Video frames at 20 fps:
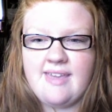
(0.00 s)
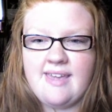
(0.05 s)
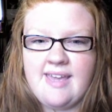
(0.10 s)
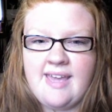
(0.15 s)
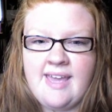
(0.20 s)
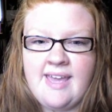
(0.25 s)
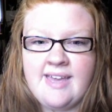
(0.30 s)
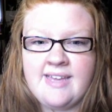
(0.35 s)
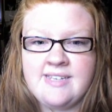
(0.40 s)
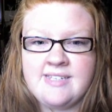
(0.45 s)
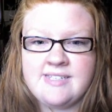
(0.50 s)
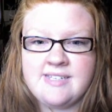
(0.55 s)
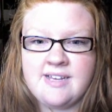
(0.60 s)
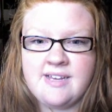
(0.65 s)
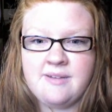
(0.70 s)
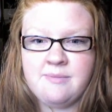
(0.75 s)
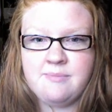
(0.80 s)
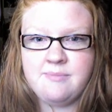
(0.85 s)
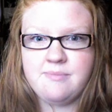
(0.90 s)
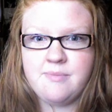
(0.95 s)
and
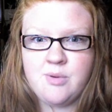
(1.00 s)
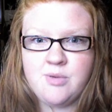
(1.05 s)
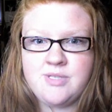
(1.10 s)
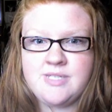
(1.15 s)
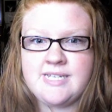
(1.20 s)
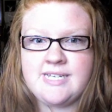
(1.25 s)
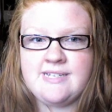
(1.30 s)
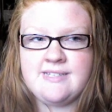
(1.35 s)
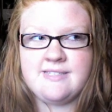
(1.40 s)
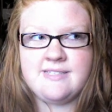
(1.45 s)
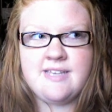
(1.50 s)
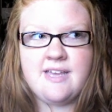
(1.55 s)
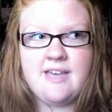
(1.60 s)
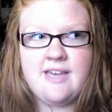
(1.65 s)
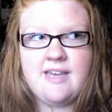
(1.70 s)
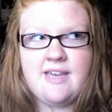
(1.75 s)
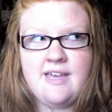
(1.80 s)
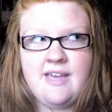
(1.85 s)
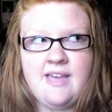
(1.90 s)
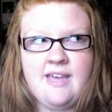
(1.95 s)
most days,
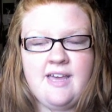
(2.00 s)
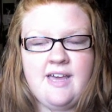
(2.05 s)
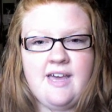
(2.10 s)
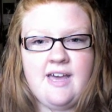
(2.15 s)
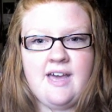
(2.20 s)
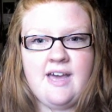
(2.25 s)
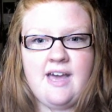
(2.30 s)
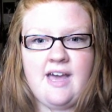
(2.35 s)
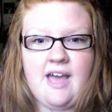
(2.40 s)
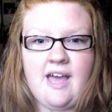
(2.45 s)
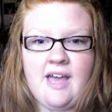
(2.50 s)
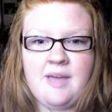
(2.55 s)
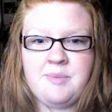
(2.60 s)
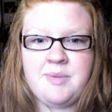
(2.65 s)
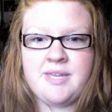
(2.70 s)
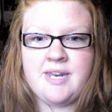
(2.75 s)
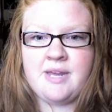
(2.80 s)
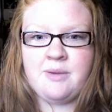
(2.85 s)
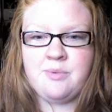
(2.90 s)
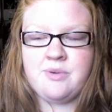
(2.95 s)
I
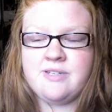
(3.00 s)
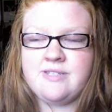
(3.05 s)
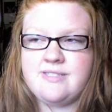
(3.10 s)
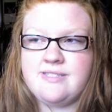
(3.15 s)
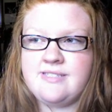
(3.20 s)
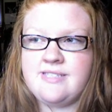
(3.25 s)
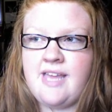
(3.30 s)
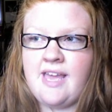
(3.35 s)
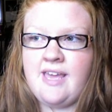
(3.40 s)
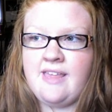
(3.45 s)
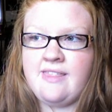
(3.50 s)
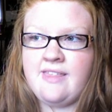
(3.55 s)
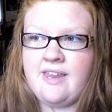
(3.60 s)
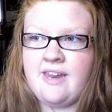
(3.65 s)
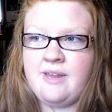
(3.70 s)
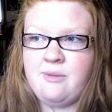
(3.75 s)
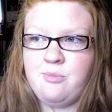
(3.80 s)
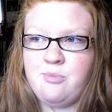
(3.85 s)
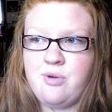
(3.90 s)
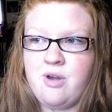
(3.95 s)
mean, I wouldn't say that
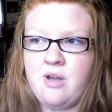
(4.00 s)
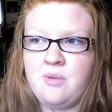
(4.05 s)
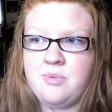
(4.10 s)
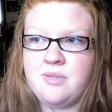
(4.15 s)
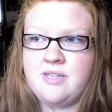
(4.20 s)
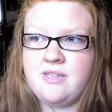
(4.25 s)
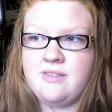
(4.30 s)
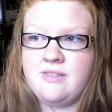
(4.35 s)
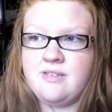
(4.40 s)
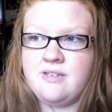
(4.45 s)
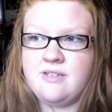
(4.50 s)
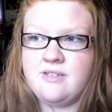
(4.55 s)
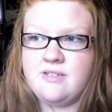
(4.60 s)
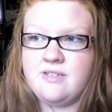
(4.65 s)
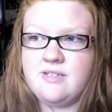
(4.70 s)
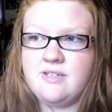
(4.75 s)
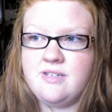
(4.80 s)
I'm probably the